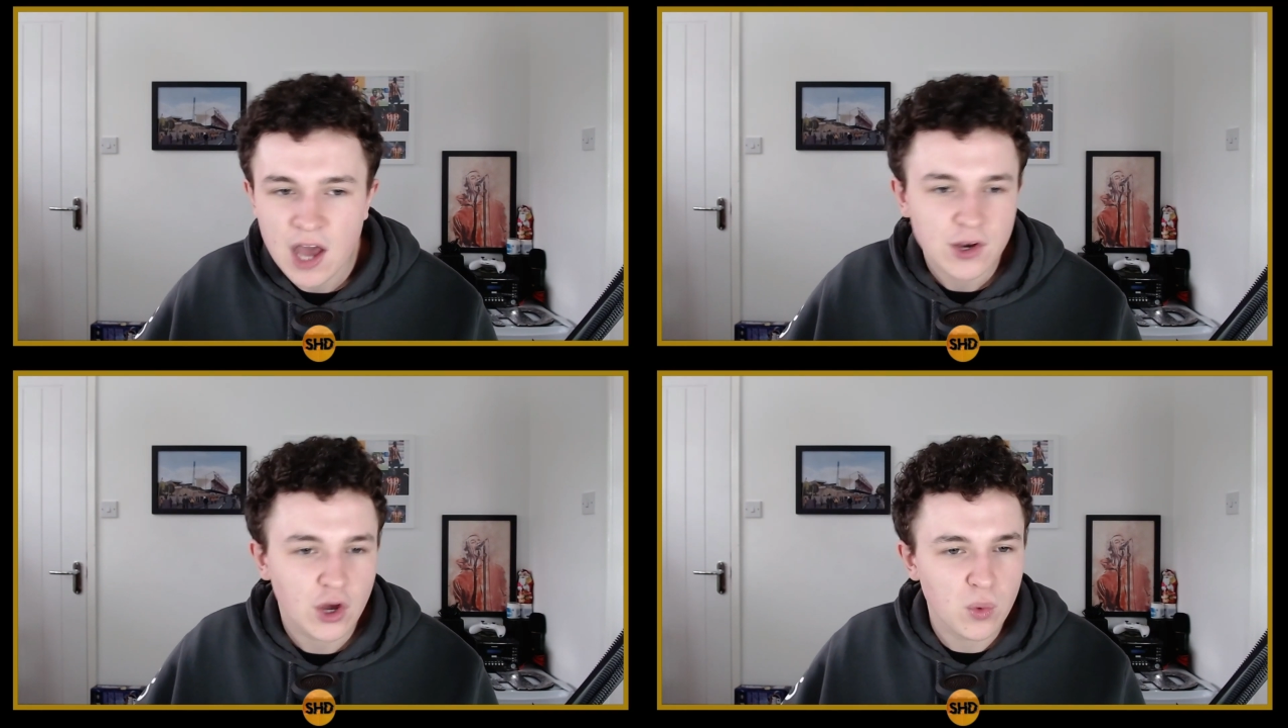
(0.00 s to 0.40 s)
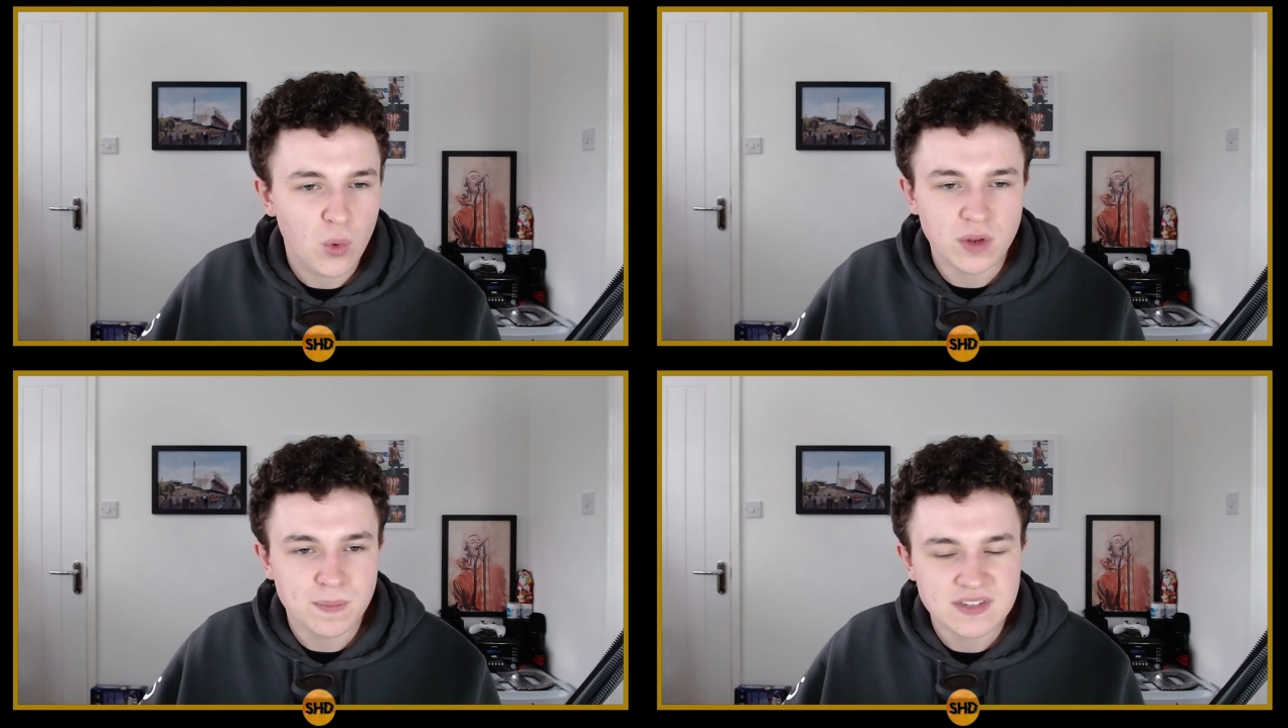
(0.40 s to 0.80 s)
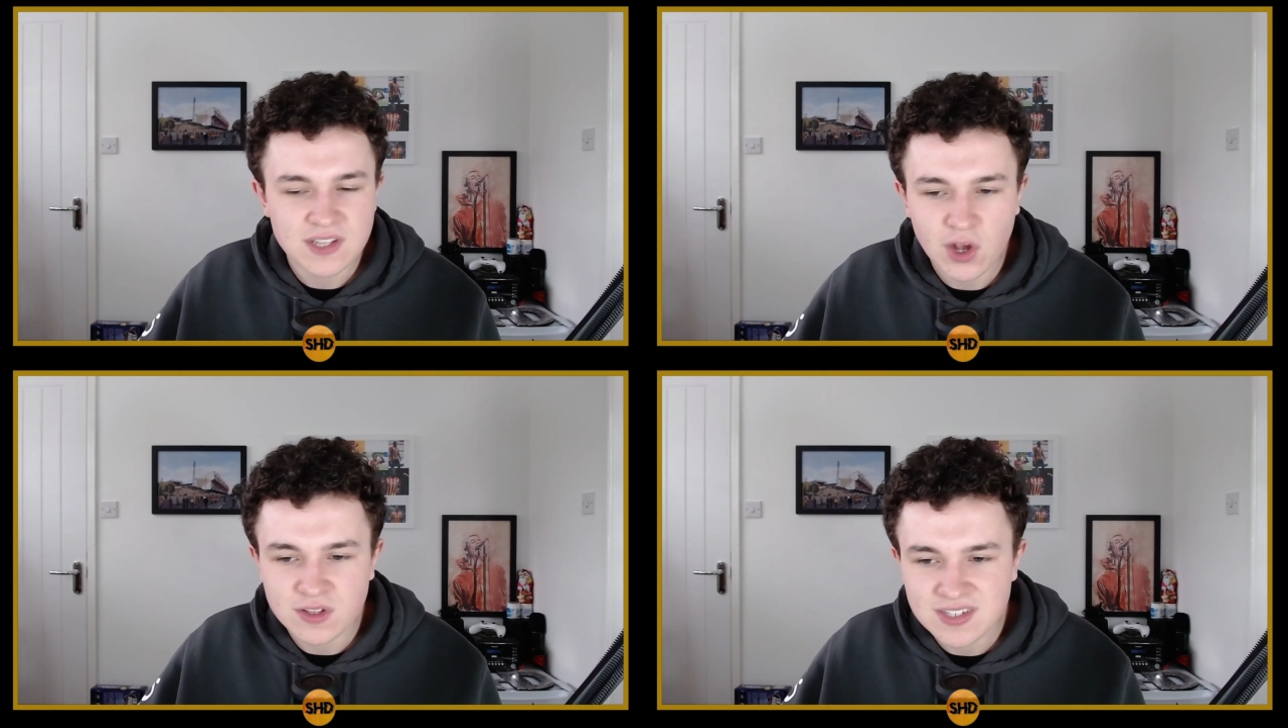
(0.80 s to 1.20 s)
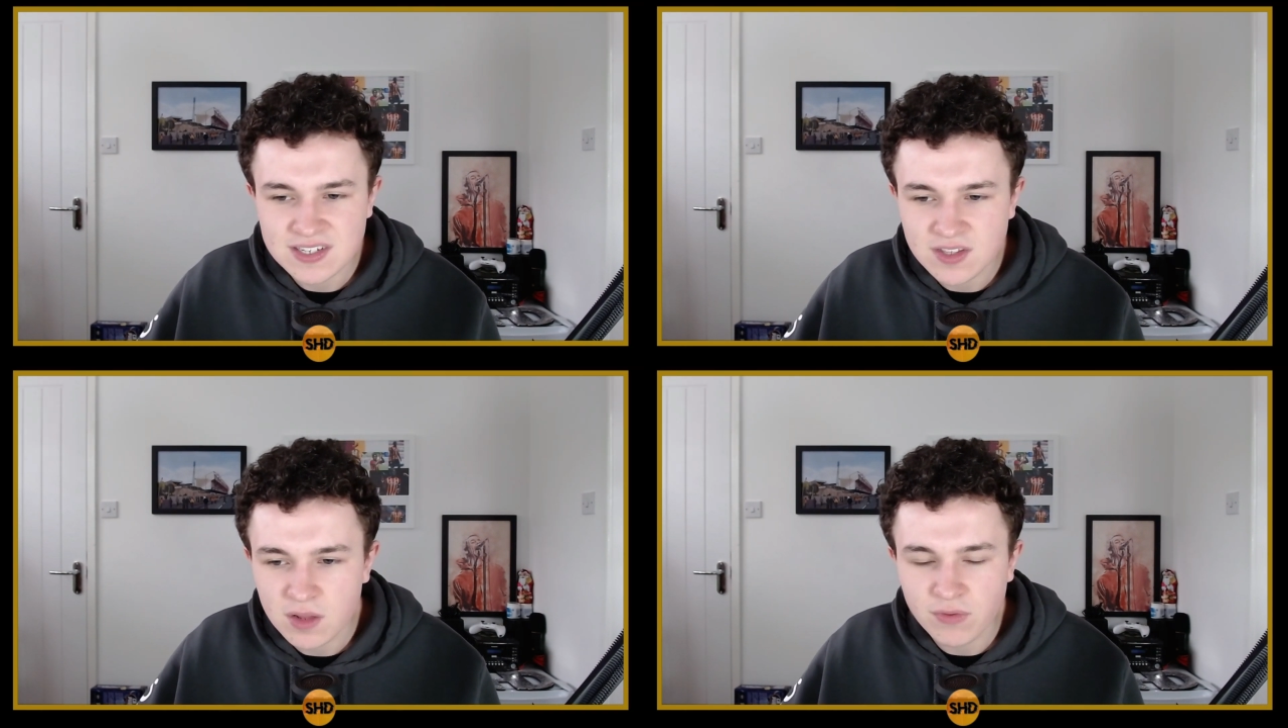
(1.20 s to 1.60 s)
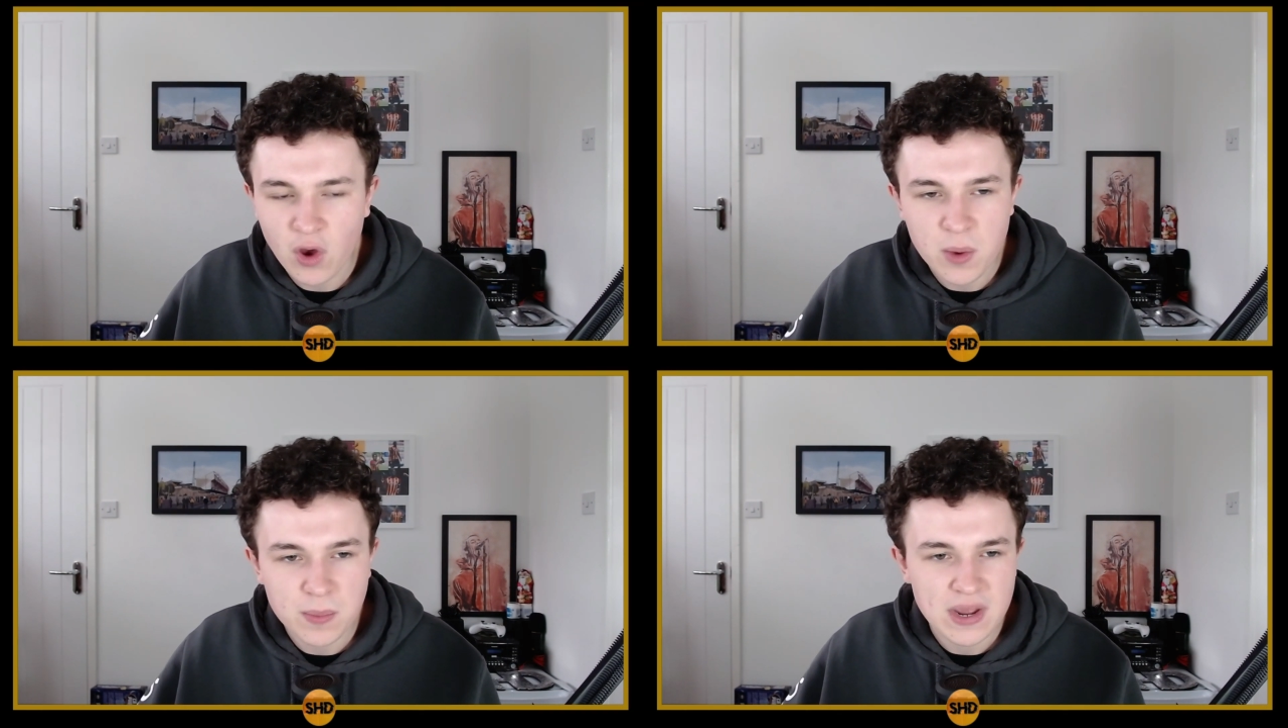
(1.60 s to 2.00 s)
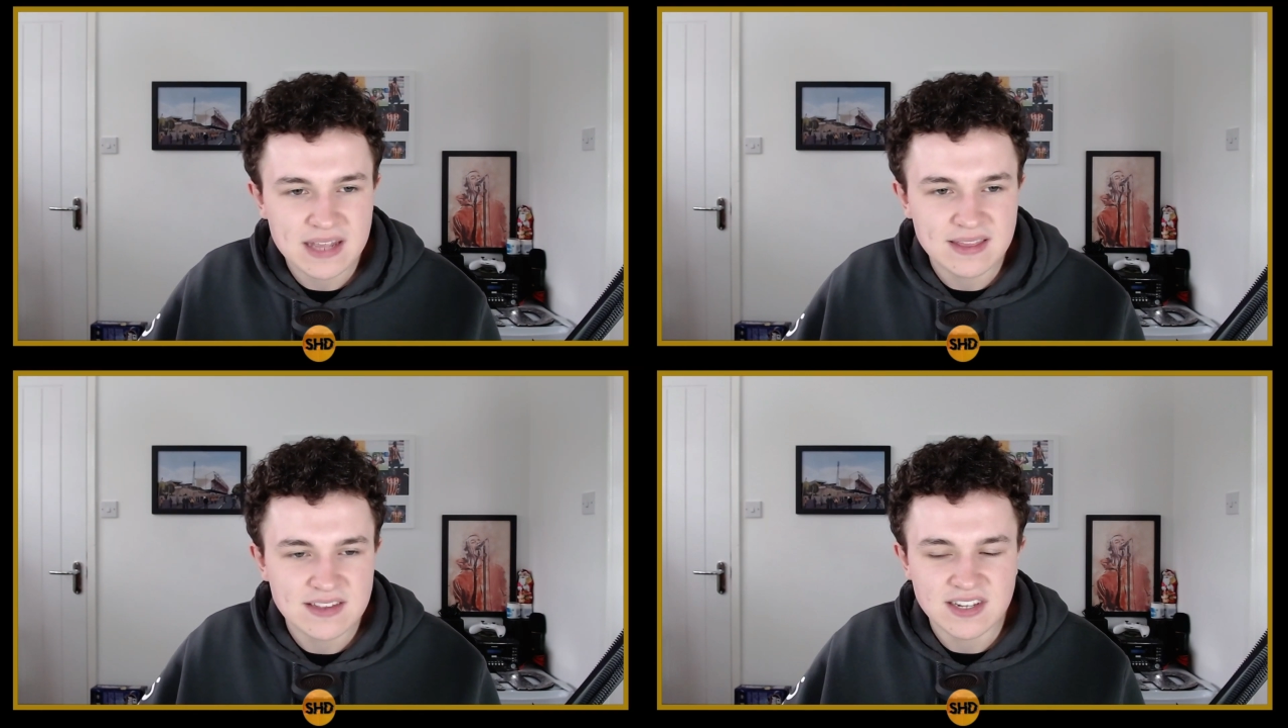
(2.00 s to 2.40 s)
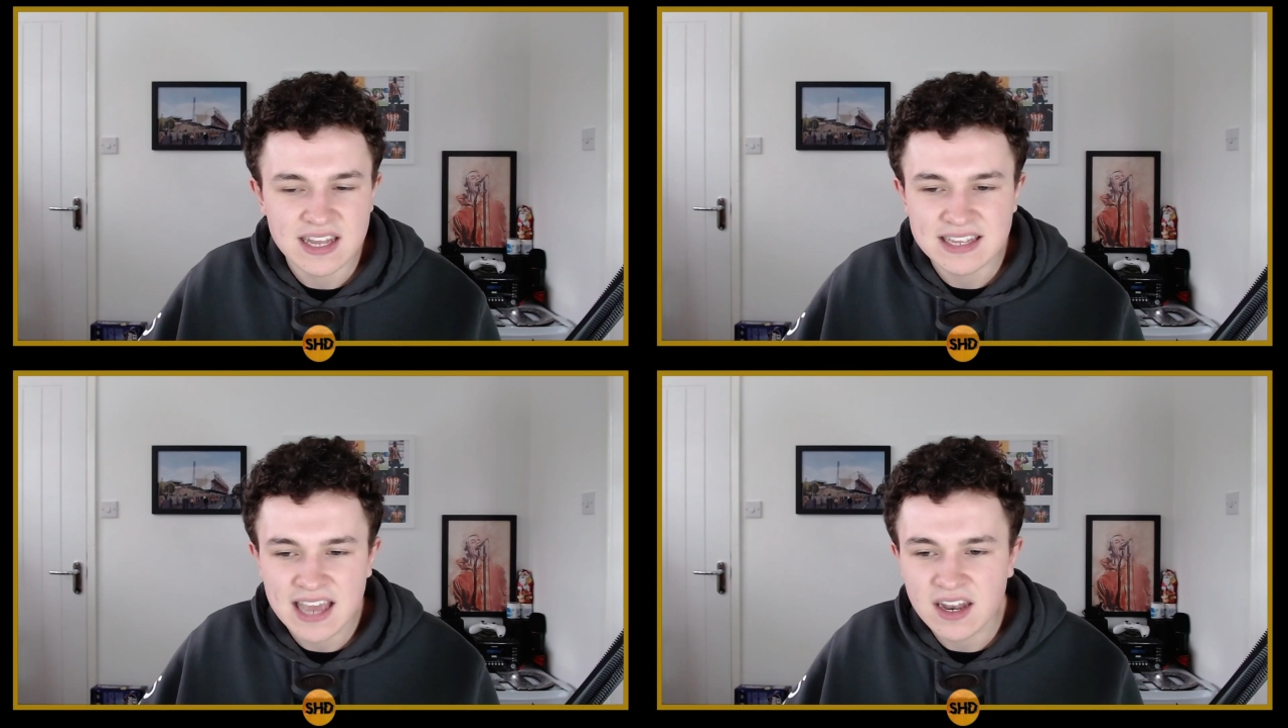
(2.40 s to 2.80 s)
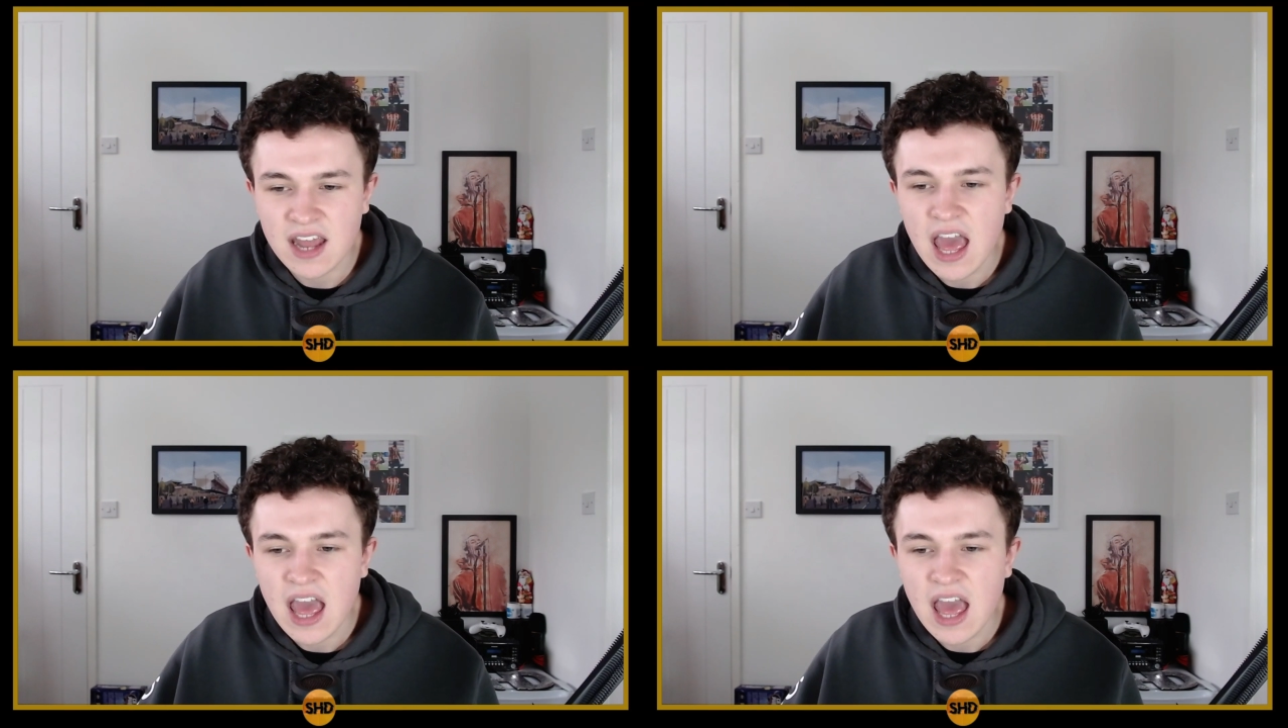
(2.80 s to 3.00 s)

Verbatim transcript: Connor Wood, Mister Consistent, thought he was pretty decent again